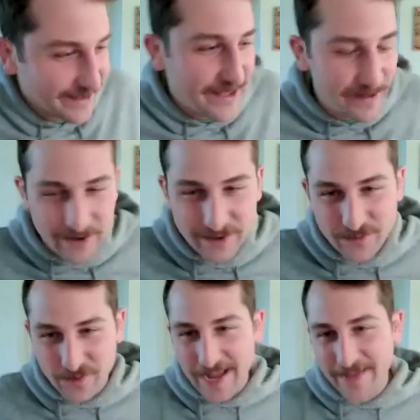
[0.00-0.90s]
it, you know
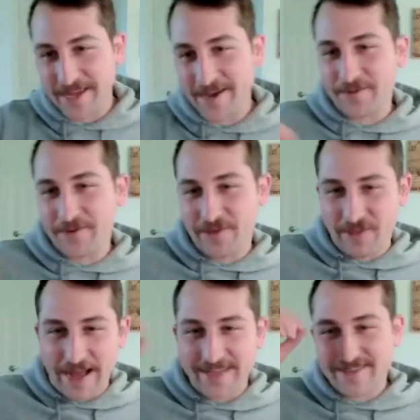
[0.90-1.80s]
it's ramped up for the
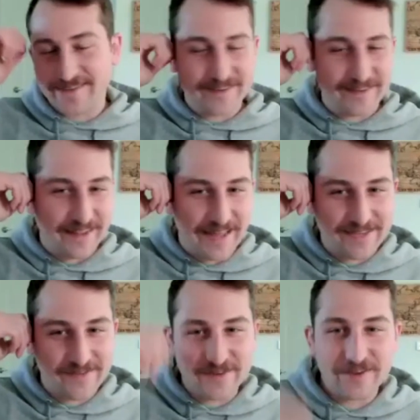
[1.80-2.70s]
last the
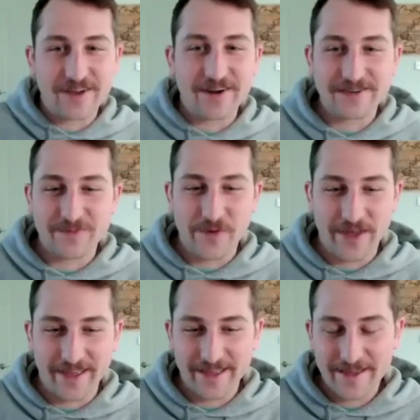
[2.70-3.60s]
last few years,
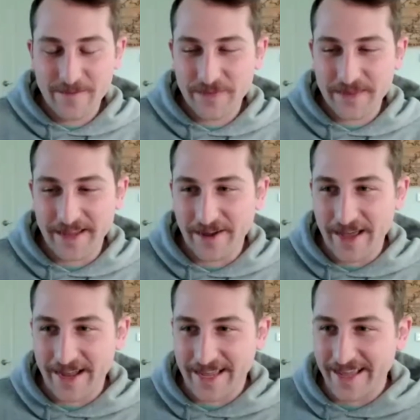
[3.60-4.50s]
but you know
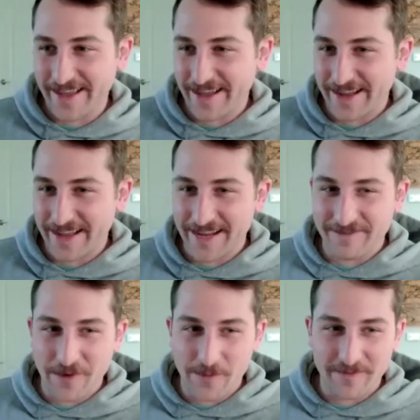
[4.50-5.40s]
I can't I can't
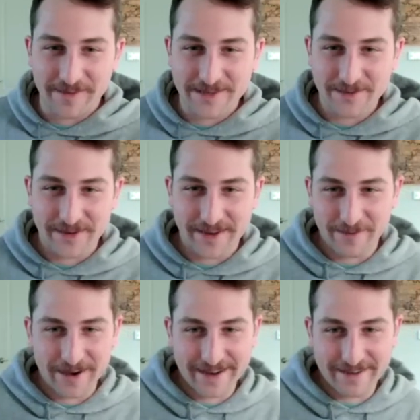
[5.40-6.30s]
even open Facebook
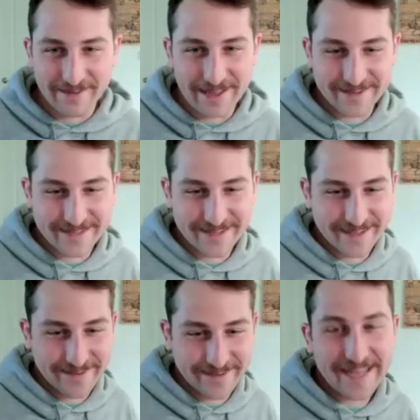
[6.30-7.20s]
anymore without
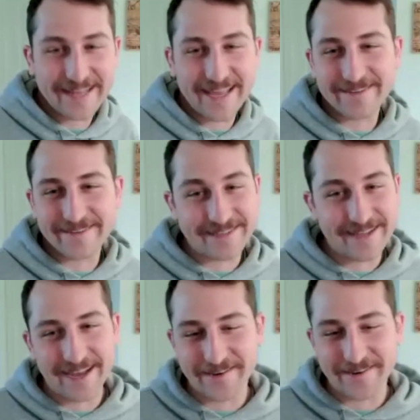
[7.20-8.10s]
seeing you. if it's
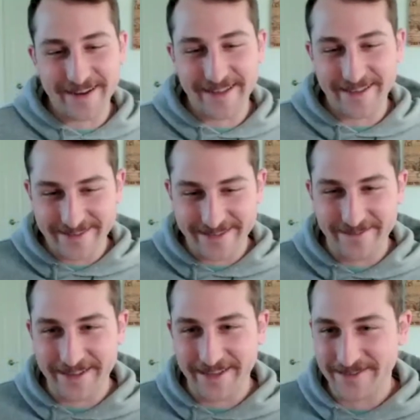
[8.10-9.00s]
not your video, it's
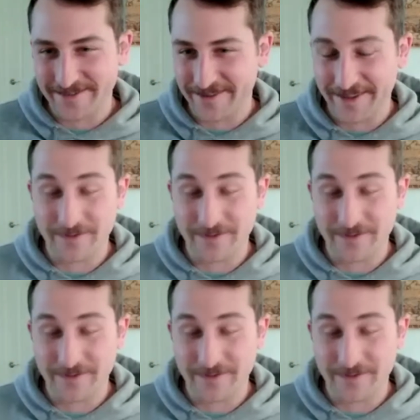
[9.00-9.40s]
somebody else's video,